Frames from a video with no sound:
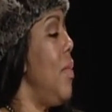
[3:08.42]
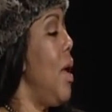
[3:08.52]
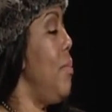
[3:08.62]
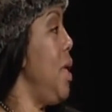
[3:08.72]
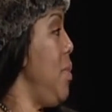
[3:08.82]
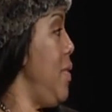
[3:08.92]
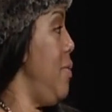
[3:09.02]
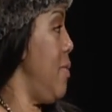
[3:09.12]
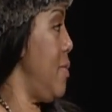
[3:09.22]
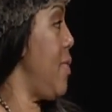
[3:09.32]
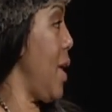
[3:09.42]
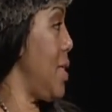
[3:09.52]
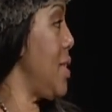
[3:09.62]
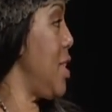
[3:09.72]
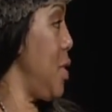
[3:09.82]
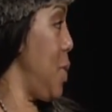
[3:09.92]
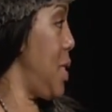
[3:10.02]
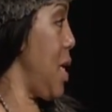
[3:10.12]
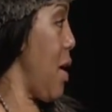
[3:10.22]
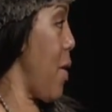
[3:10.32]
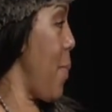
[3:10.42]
And Mimi Valdez, she was there.